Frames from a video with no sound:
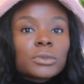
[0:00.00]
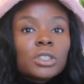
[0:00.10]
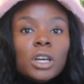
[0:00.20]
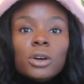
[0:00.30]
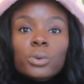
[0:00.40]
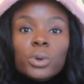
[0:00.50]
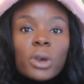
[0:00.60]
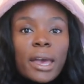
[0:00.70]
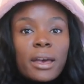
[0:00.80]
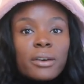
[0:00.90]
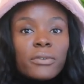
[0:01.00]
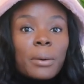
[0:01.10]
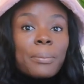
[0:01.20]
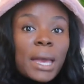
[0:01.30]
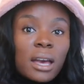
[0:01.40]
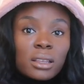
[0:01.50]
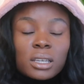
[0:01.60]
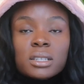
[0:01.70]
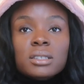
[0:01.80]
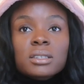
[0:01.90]
you know, you have a
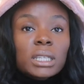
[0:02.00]
balance.